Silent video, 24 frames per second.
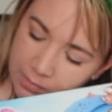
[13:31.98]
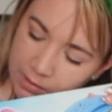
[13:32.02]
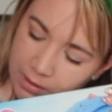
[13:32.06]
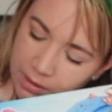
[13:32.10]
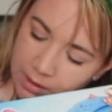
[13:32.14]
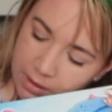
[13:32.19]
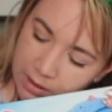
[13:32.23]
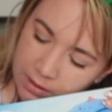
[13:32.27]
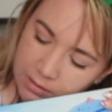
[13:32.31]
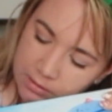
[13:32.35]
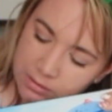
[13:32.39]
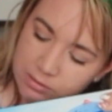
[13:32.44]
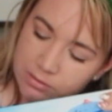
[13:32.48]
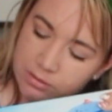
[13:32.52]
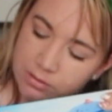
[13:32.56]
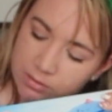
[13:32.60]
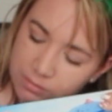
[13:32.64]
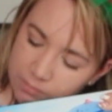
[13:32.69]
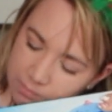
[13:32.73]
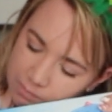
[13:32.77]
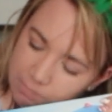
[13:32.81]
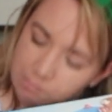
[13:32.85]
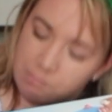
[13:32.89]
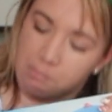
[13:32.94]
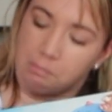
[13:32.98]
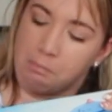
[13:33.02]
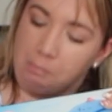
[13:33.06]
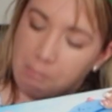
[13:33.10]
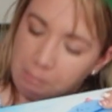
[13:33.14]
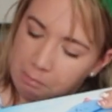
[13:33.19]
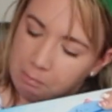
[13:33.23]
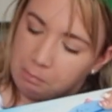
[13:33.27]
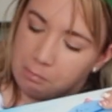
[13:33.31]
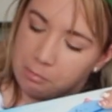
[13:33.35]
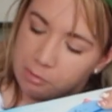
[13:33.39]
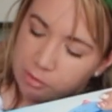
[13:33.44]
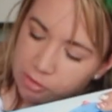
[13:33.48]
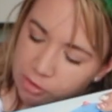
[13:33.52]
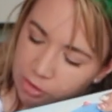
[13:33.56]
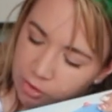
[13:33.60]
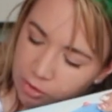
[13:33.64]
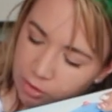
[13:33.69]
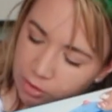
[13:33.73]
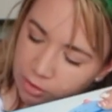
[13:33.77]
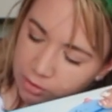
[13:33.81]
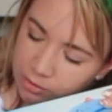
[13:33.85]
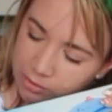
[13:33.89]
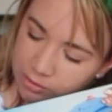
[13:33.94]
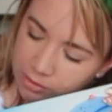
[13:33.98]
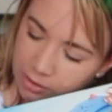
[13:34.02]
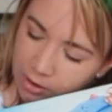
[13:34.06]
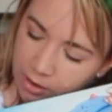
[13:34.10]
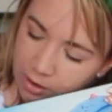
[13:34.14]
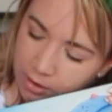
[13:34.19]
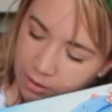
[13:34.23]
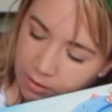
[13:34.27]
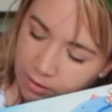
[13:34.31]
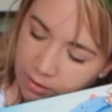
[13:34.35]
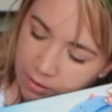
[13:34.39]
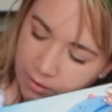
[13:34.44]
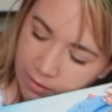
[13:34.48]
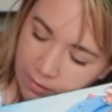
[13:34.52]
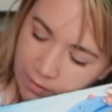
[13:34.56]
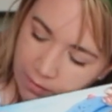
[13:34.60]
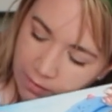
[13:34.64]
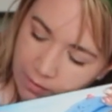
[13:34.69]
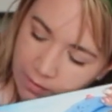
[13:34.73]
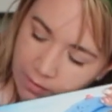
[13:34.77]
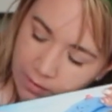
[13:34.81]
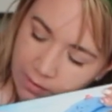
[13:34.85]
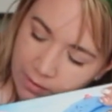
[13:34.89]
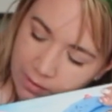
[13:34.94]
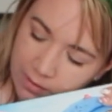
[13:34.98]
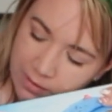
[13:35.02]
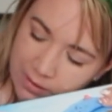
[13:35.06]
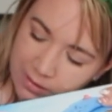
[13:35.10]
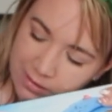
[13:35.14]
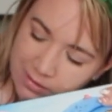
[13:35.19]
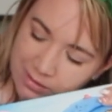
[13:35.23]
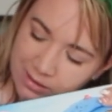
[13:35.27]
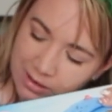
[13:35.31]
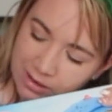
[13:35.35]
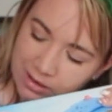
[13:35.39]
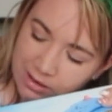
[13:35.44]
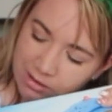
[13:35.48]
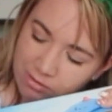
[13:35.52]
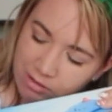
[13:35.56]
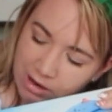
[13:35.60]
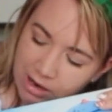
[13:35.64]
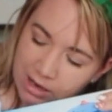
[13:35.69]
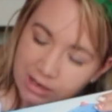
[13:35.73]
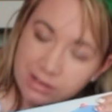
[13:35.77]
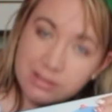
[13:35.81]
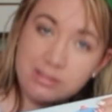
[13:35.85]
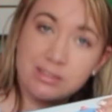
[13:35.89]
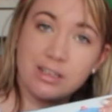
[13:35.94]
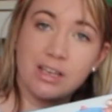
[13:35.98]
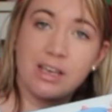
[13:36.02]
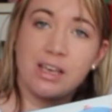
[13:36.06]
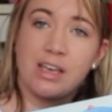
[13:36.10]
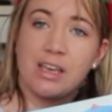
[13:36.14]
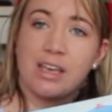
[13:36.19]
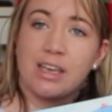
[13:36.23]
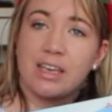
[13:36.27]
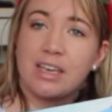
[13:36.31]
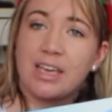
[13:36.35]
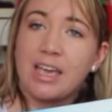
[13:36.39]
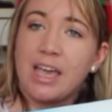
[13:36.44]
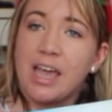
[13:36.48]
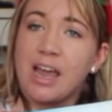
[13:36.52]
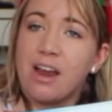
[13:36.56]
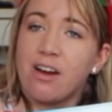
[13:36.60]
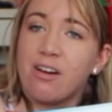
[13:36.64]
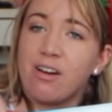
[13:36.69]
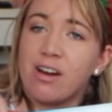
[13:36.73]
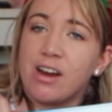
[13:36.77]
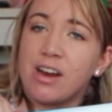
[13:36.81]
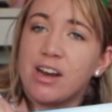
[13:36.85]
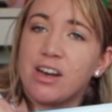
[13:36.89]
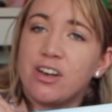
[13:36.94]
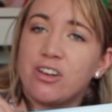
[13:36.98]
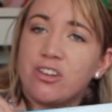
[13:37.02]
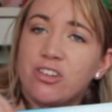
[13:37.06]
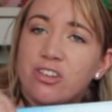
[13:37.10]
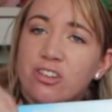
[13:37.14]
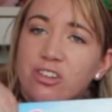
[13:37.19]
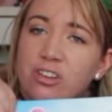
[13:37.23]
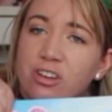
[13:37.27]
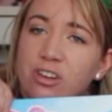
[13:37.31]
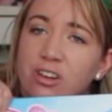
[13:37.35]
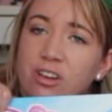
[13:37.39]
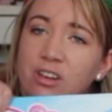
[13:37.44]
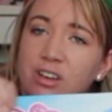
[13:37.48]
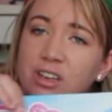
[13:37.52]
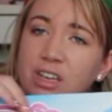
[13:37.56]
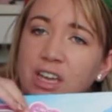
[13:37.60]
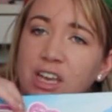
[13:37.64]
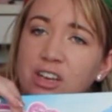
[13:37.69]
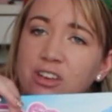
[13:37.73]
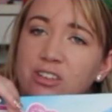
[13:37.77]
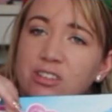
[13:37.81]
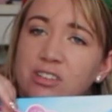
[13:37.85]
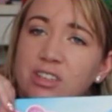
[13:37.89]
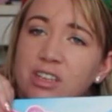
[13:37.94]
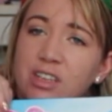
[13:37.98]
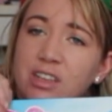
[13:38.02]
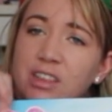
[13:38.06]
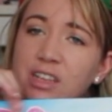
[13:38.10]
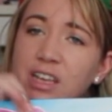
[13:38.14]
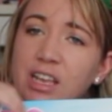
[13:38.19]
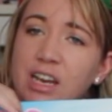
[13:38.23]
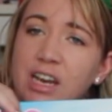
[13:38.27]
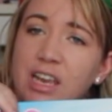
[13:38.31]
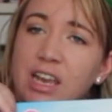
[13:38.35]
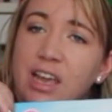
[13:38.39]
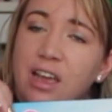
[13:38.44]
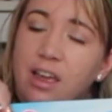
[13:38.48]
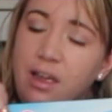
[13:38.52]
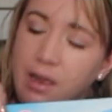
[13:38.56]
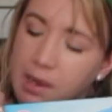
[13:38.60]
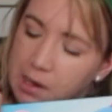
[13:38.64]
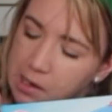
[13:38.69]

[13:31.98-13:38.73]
It turns, so Cinderella's carriage. Can you see in the glare?